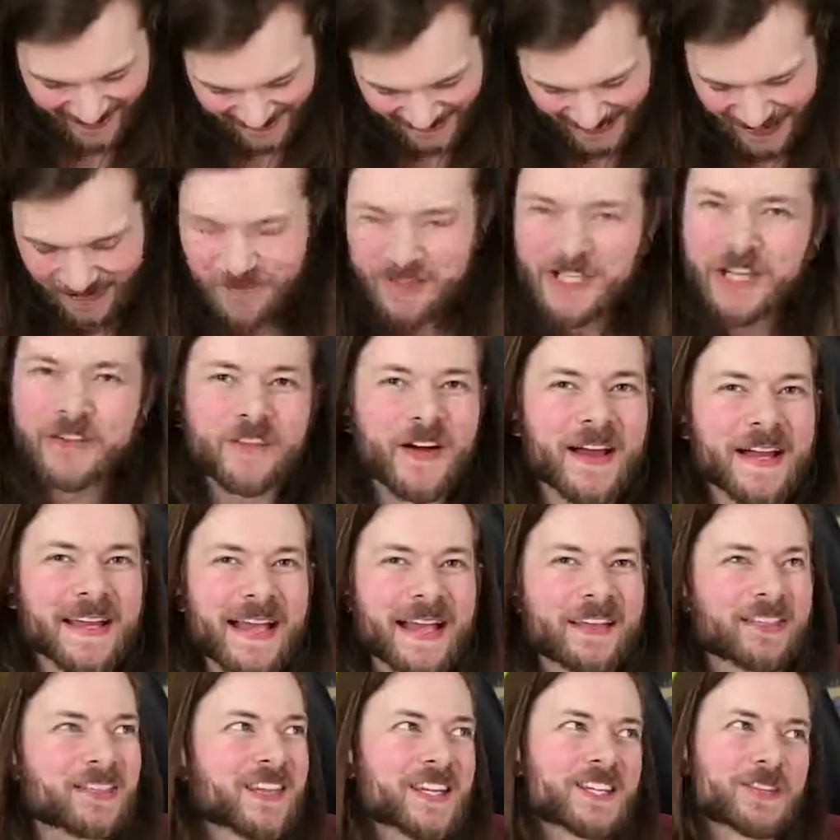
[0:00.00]
even if I
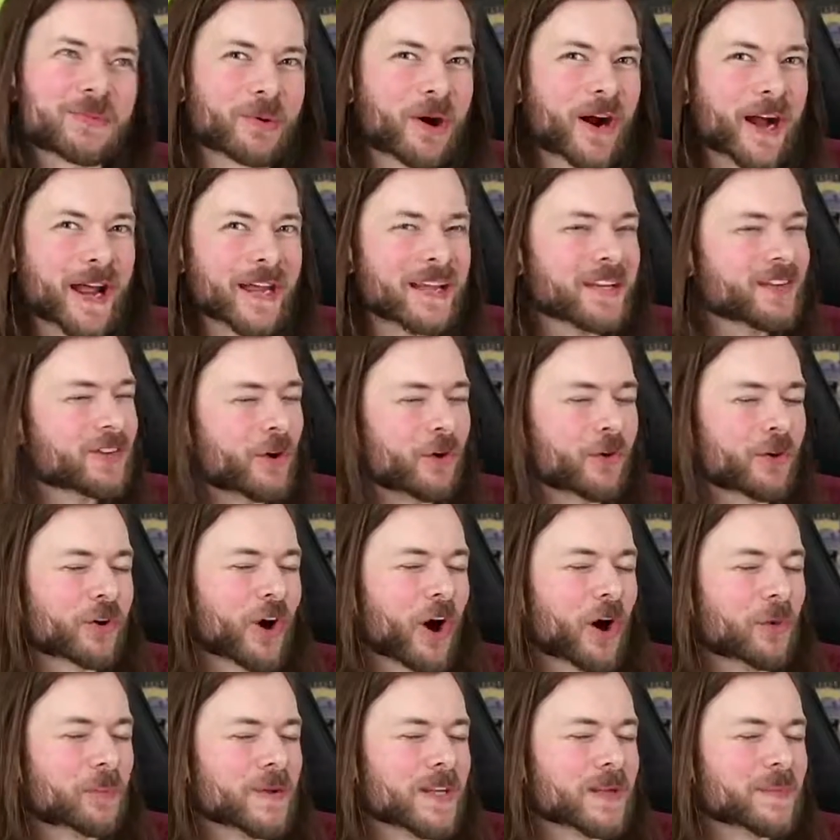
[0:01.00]
get this right, don't
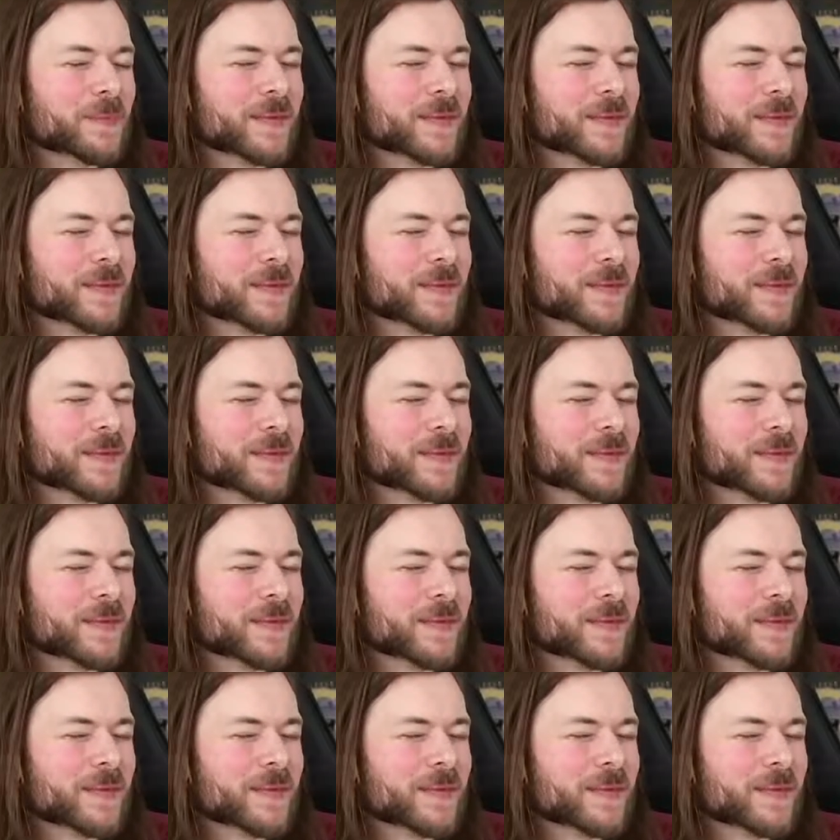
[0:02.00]
copy